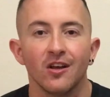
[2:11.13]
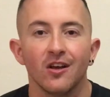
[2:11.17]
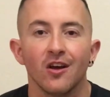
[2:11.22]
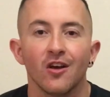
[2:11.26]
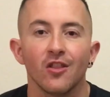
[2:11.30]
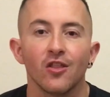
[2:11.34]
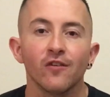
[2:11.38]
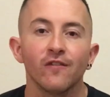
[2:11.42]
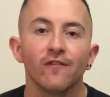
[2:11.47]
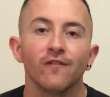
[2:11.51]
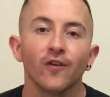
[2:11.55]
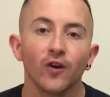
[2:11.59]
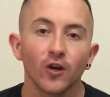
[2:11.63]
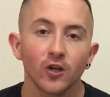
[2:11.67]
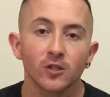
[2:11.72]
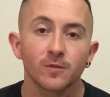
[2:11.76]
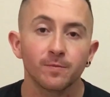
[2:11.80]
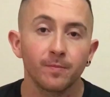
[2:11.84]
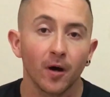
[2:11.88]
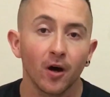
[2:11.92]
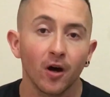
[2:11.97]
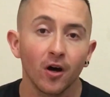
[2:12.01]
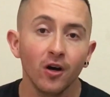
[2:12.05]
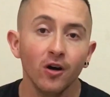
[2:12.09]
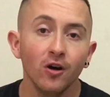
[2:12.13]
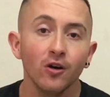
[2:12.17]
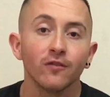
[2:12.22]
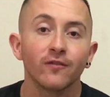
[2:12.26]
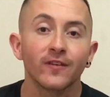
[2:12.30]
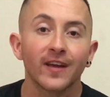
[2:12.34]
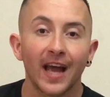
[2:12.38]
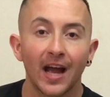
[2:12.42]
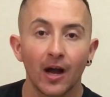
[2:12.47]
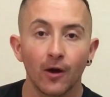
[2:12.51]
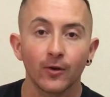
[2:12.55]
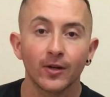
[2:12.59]
The first part of
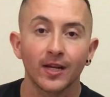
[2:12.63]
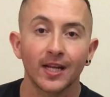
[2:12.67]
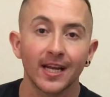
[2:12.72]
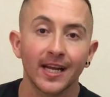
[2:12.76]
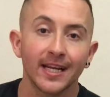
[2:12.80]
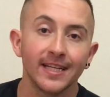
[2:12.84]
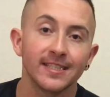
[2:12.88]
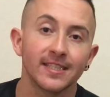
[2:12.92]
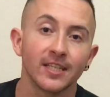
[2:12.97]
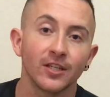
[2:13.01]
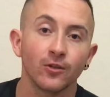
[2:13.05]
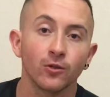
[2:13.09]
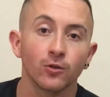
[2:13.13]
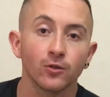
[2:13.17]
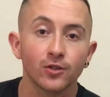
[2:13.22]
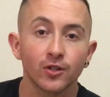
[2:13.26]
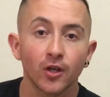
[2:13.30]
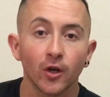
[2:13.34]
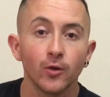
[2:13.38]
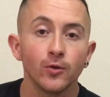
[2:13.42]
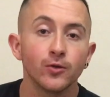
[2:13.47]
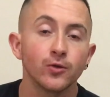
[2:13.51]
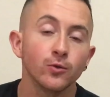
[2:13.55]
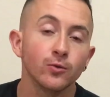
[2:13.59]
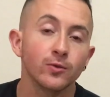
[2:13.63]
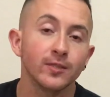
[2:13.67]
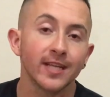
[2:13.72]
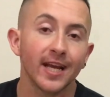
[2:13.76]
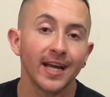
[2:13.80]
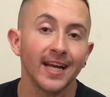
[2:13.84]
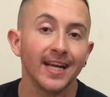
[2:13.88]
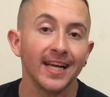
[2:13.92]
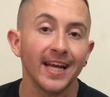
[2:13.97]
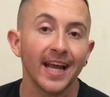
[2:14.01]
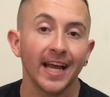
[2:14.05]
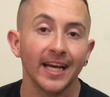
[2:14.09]
calculating your total
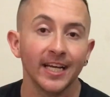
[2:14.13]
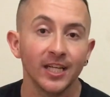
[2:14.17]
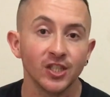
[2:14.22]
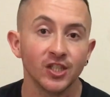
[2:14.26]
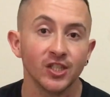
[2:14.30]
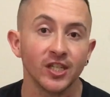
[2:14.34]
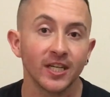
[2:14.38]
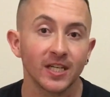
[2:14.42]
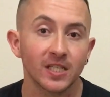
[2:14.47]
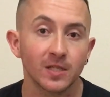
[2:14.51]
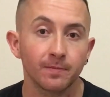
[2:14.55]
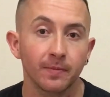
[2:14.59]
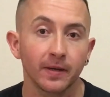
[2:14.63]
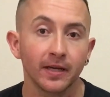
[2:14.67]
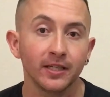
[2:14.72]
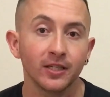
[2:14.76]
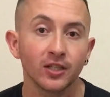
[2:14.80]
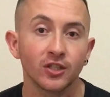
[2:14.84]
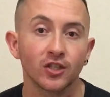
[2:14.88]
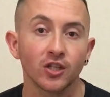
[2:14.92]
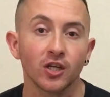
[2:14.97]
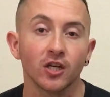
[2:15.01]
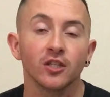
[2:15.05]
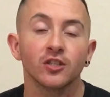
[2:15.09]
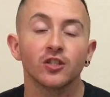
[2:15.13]
daily energy expenditure